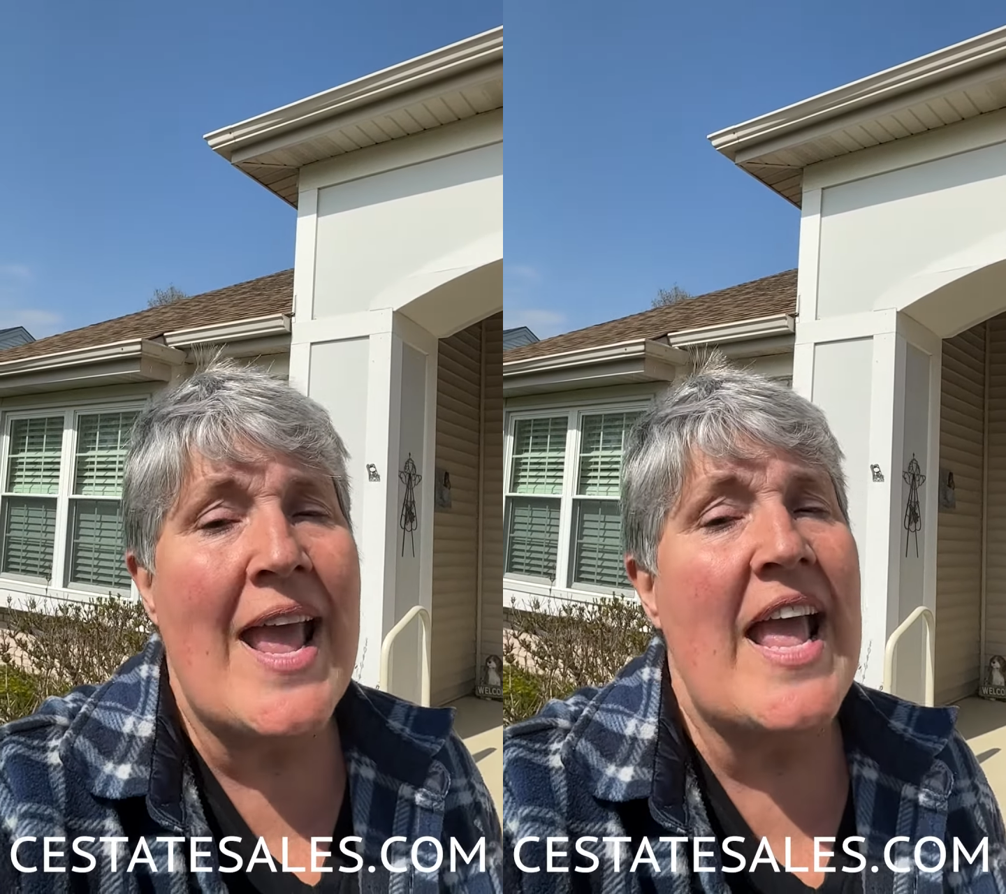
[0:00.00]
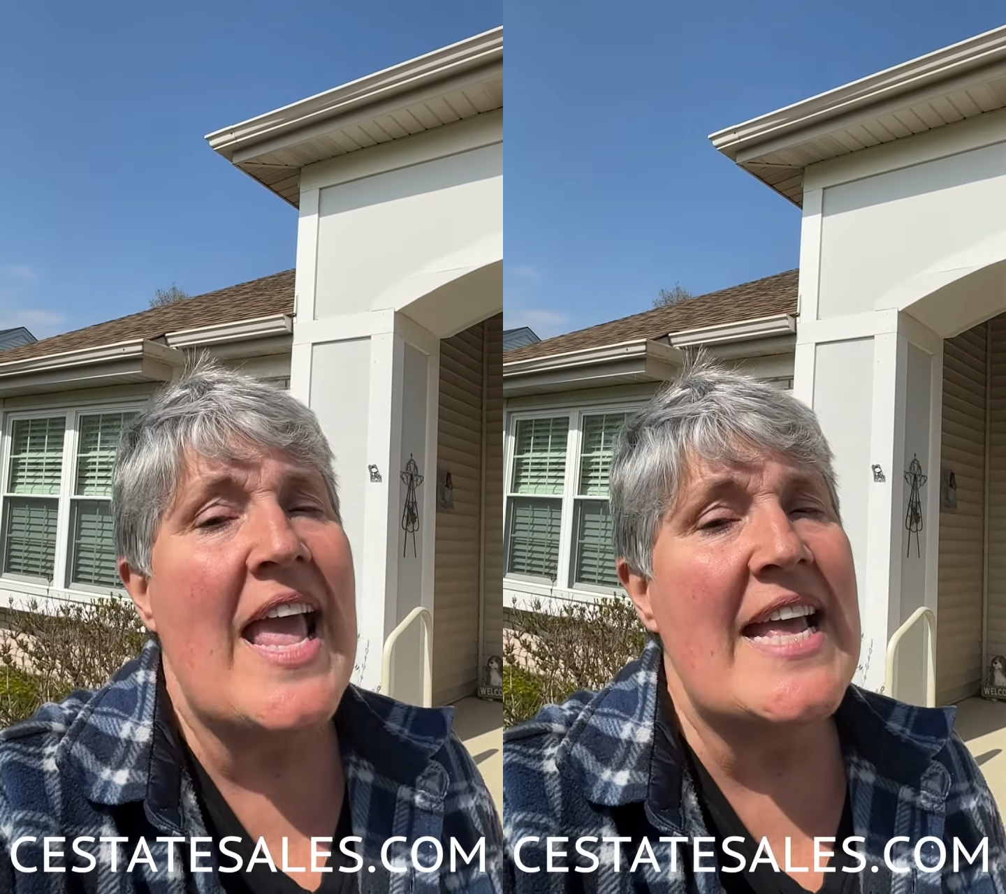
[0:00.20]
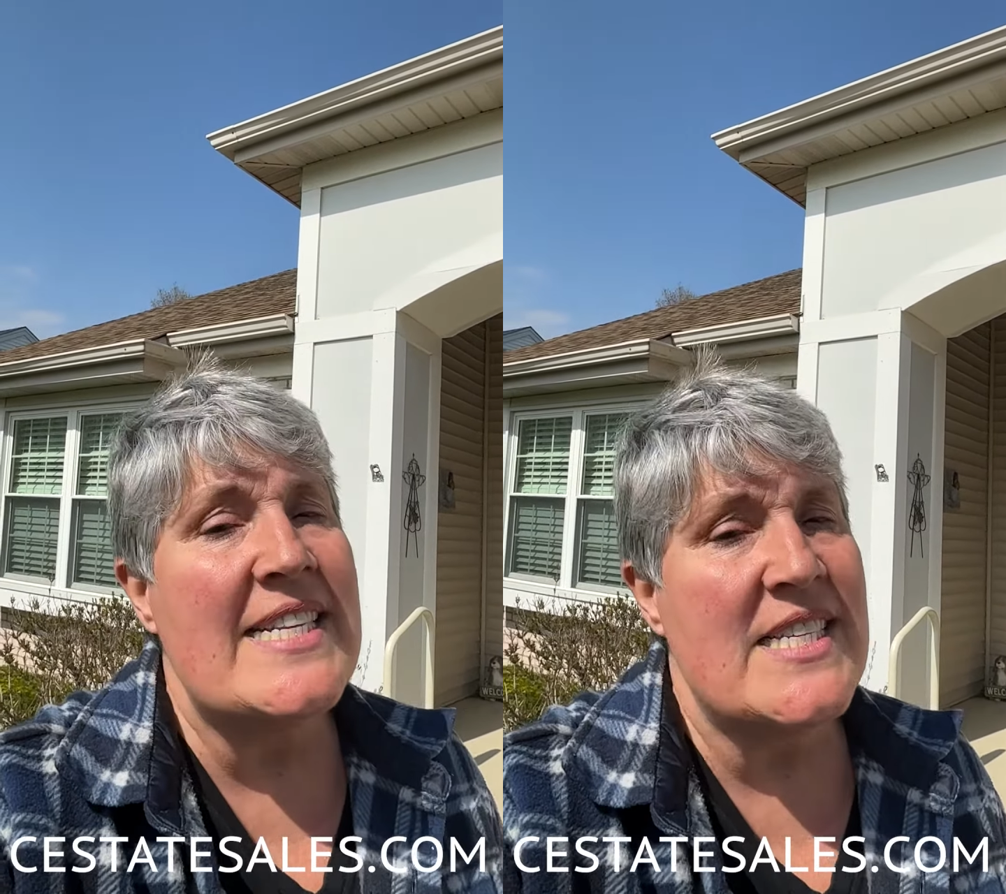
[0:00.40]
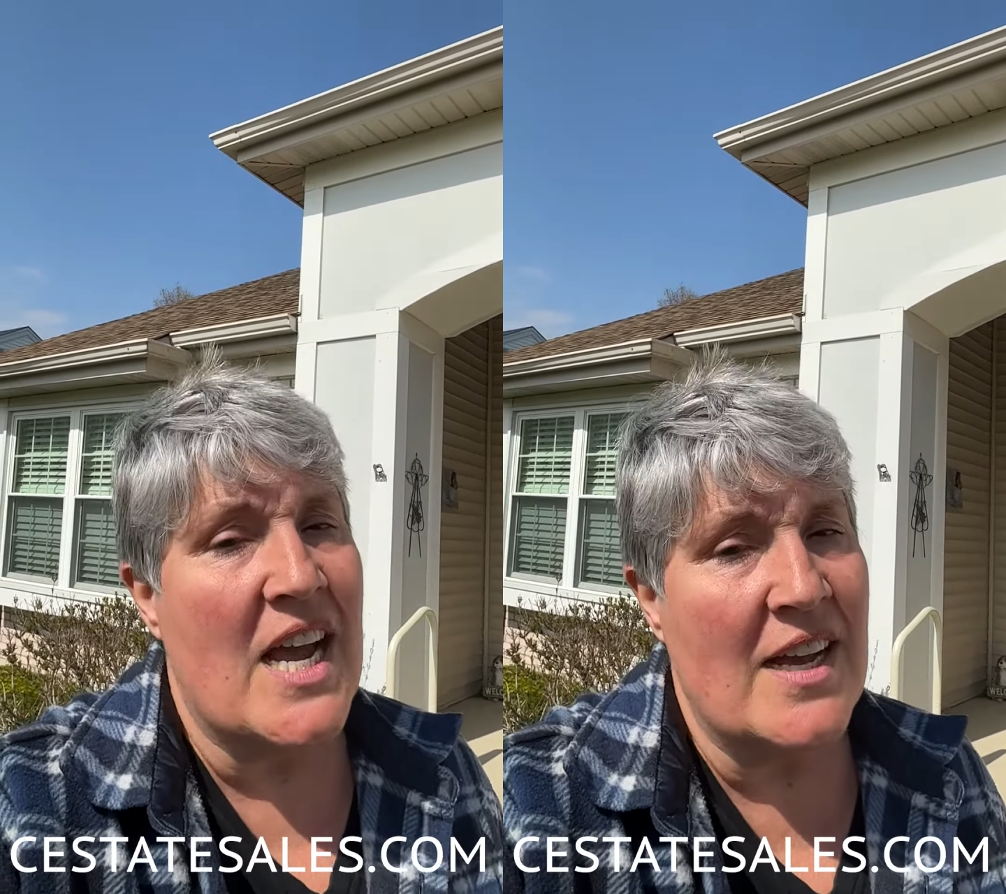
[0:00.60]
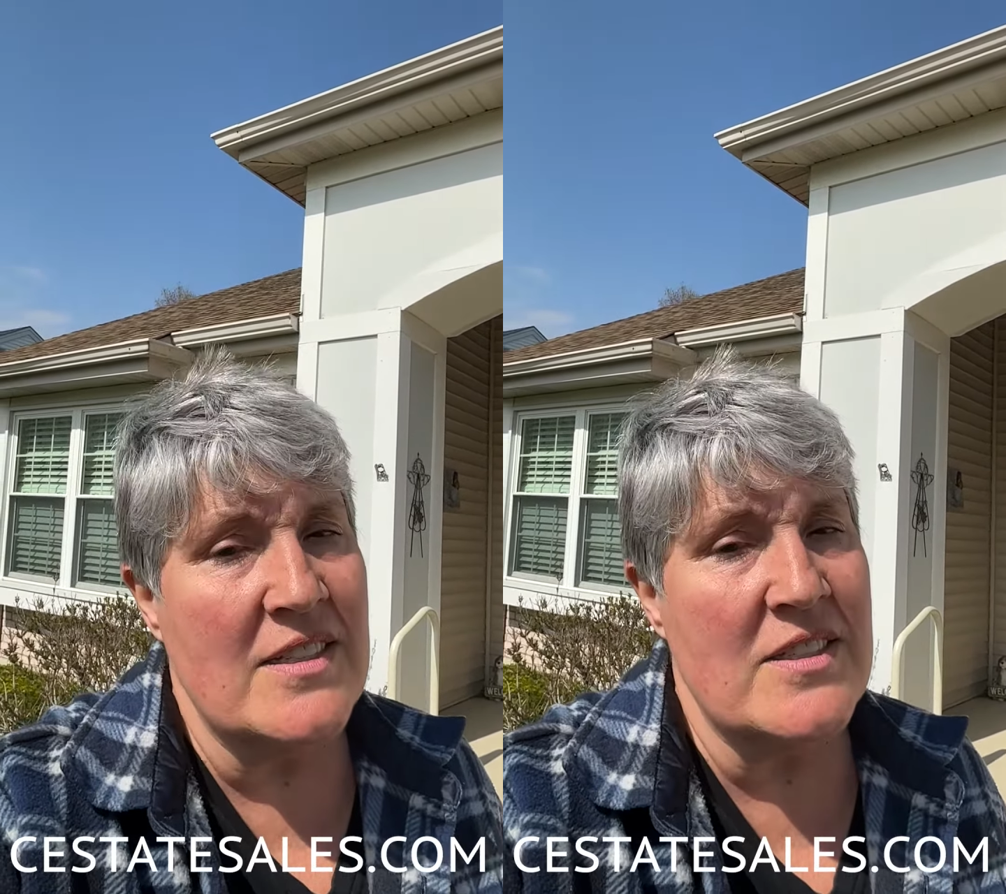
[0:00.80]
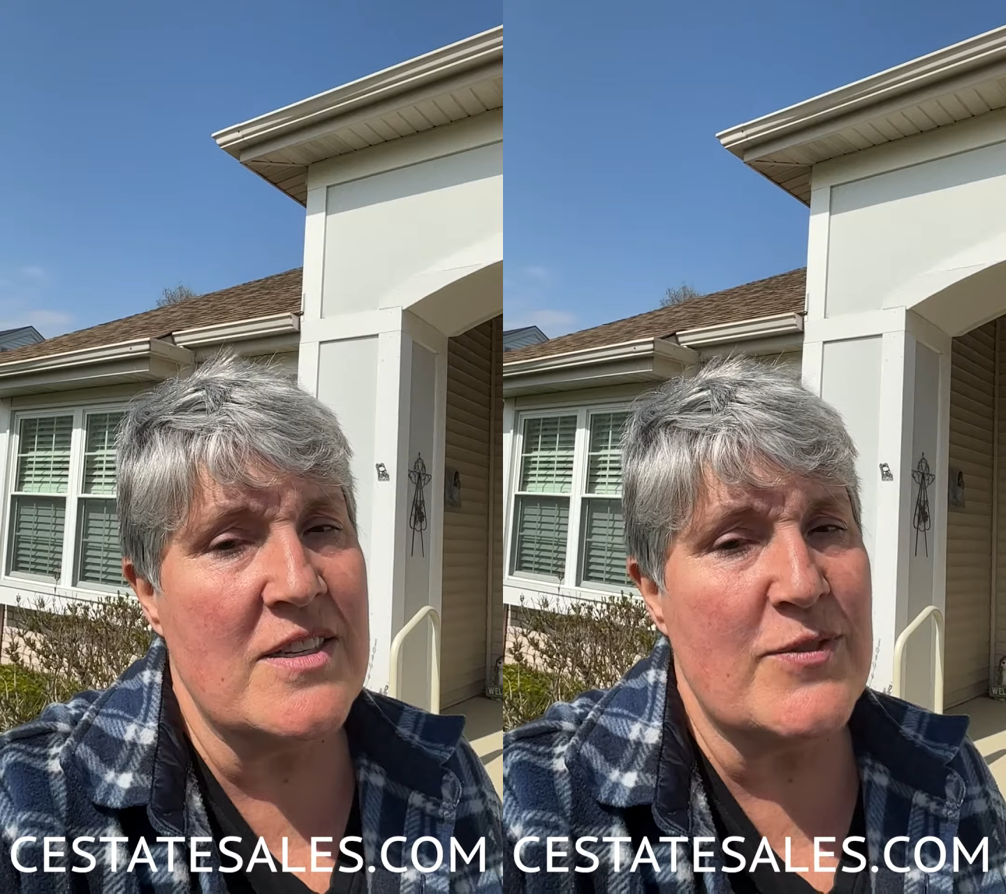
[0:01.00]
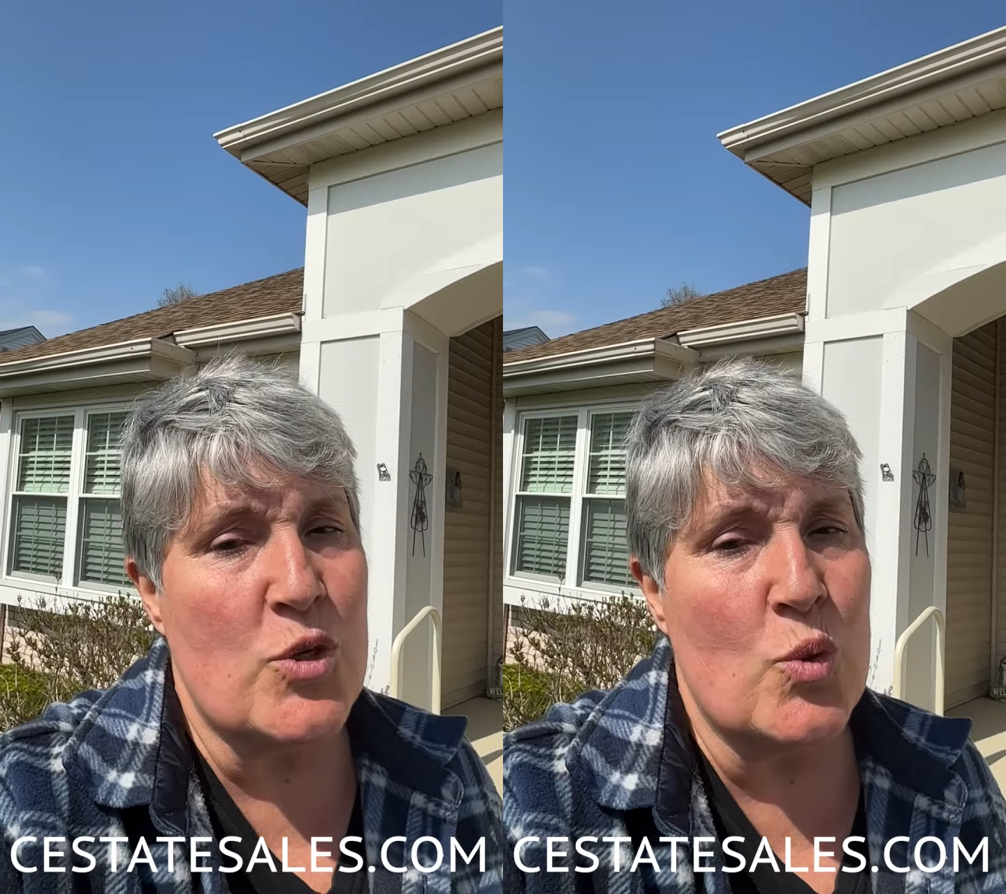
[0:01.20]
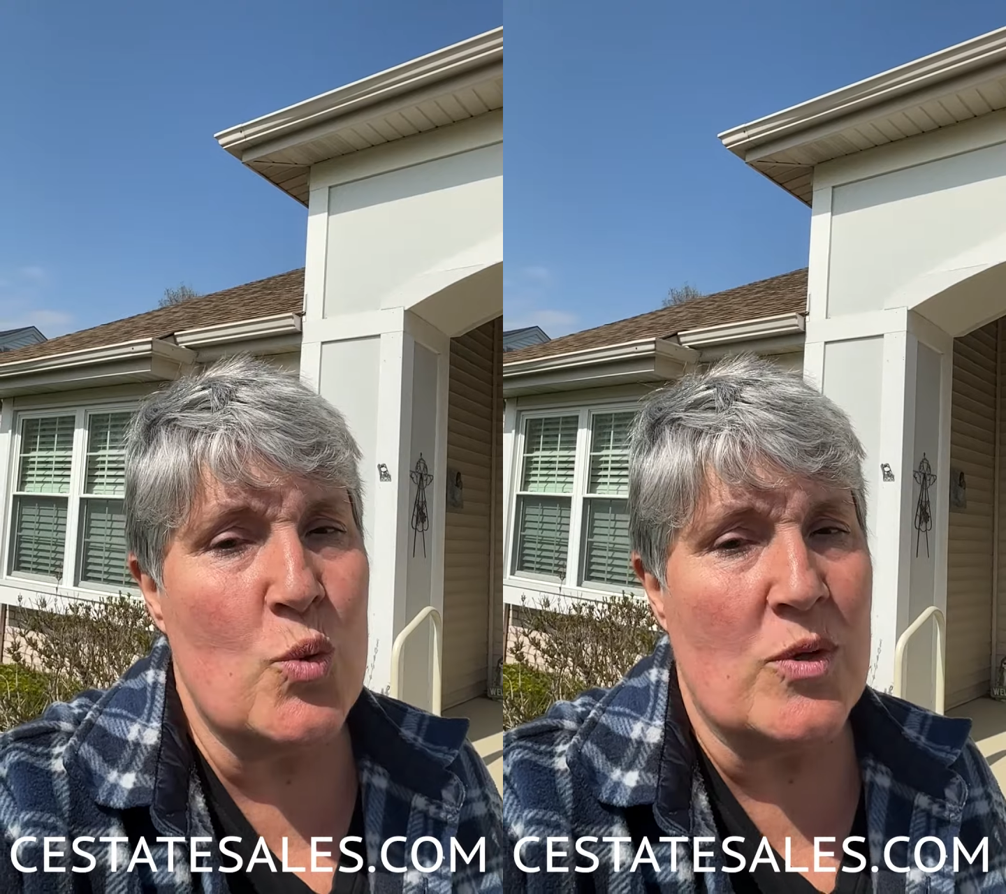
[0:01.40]
and tons of
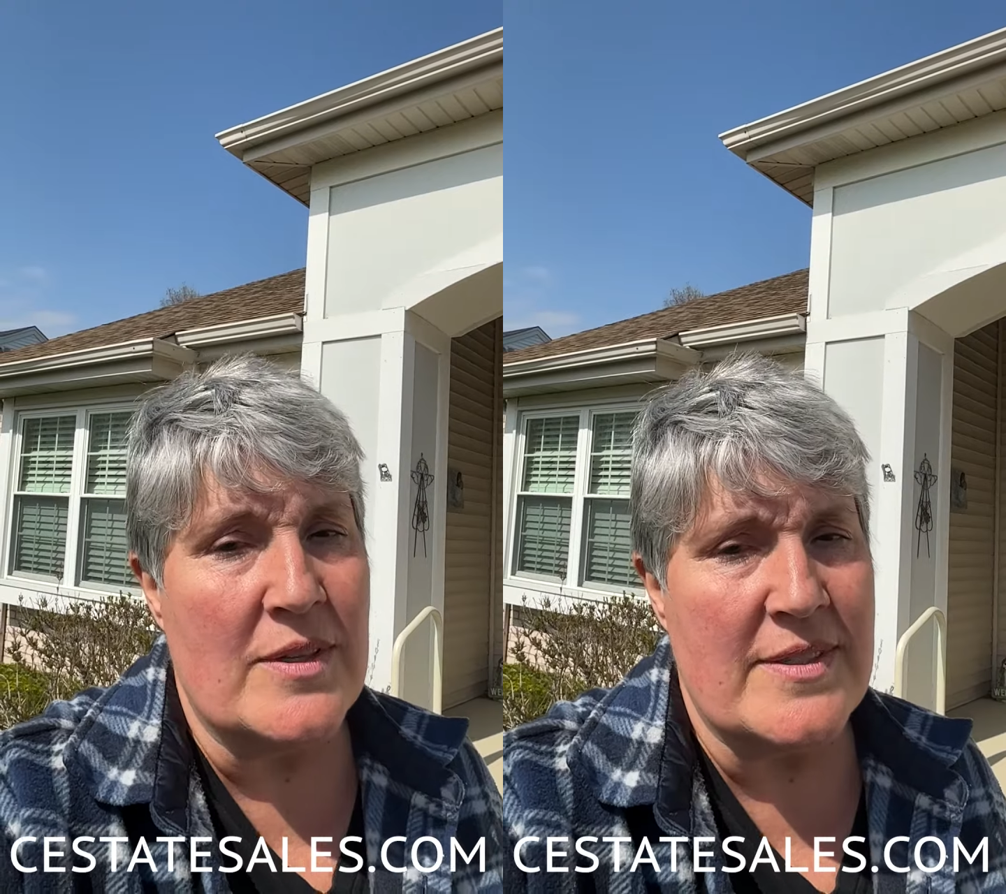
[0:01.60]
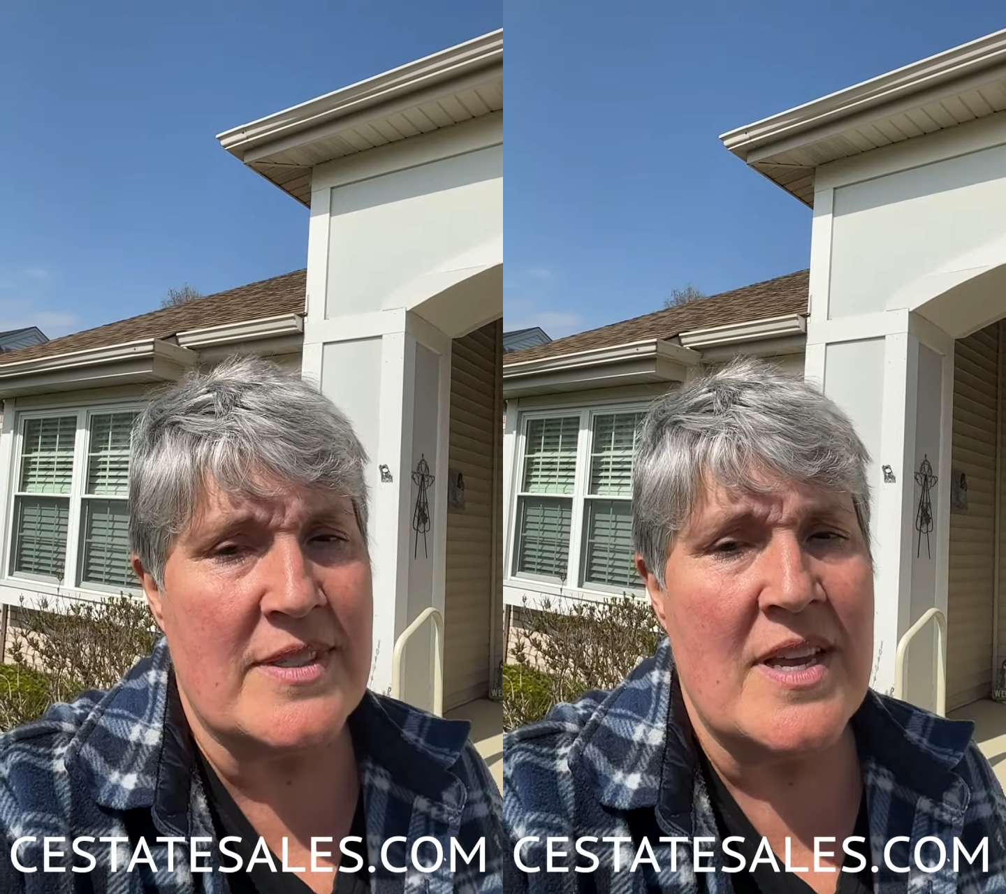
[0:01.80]
tools.